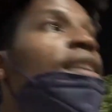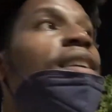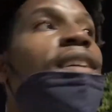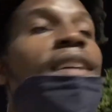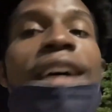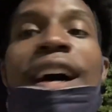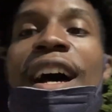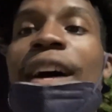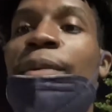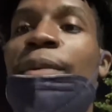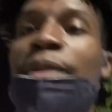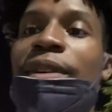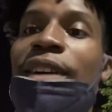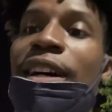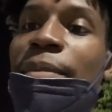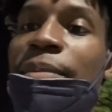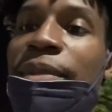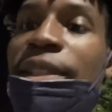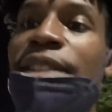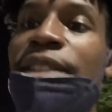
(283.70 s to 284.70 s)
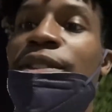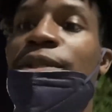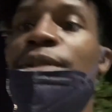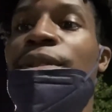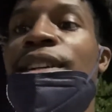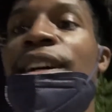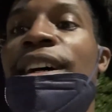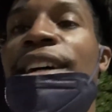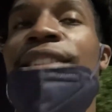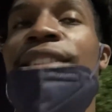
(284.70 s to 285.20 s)
I will update you
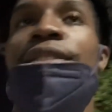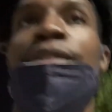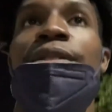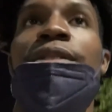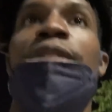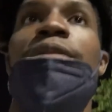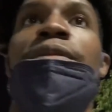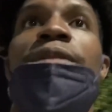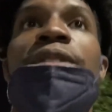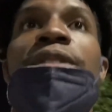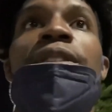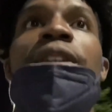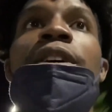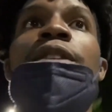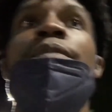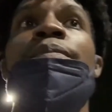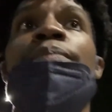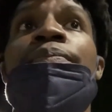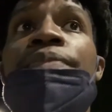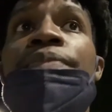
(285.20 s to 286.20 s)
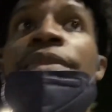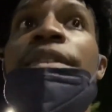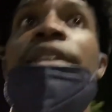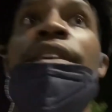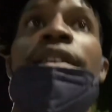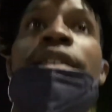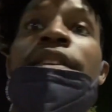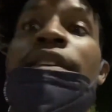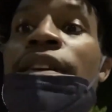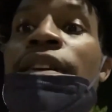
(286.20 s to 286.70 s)
guys on the result.
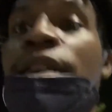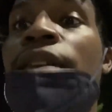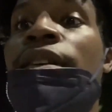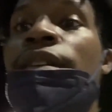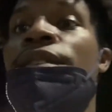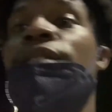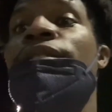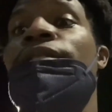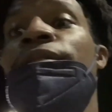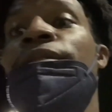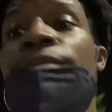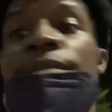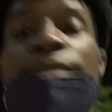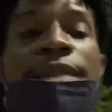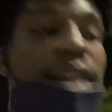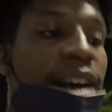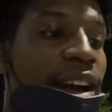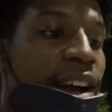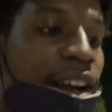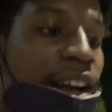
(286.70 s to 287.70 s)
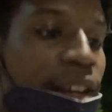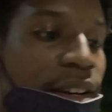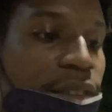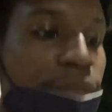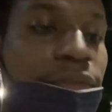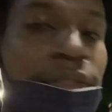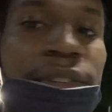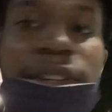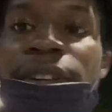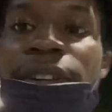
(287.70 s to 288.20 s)
Um, I gotta
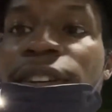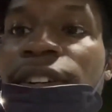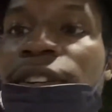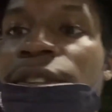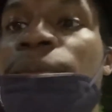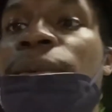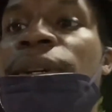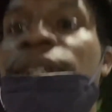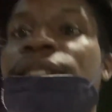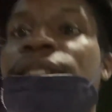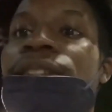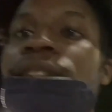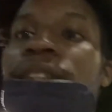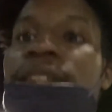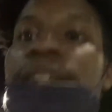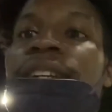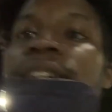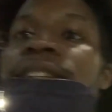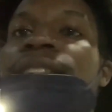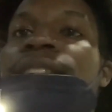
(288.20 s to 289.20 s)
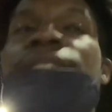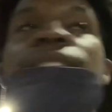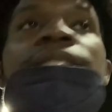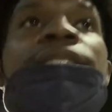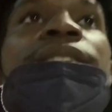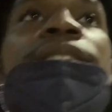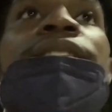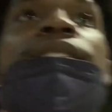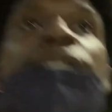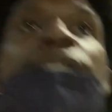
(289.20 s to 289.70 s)
figure out a way to like
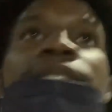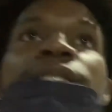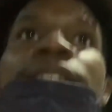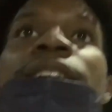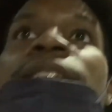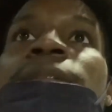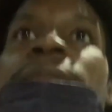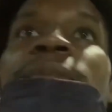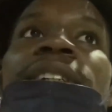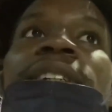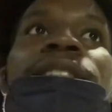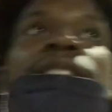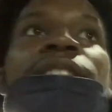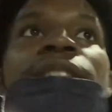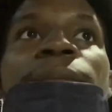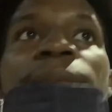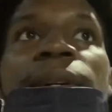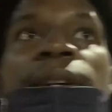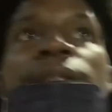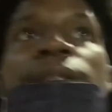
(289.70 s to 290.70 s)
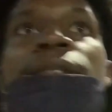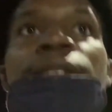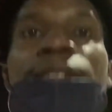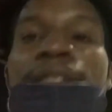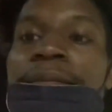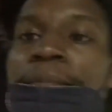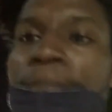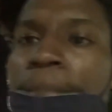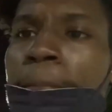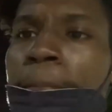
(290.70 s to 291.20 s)
celebrate somehow.
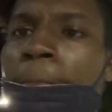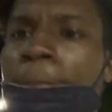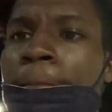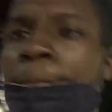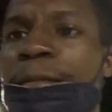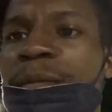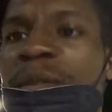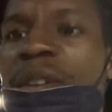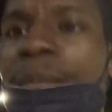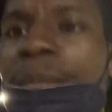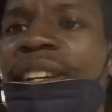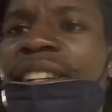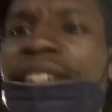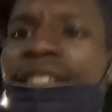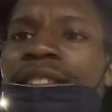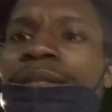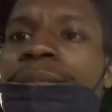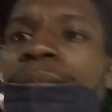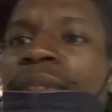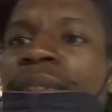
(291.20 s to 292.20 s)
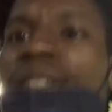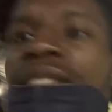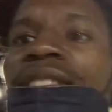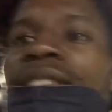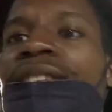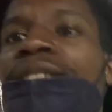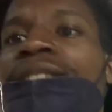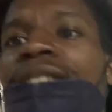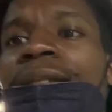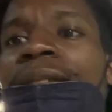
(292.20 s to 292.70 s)
Make it some pizza or
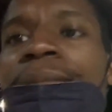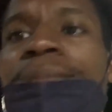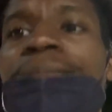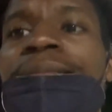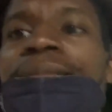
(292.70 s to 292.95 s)
something.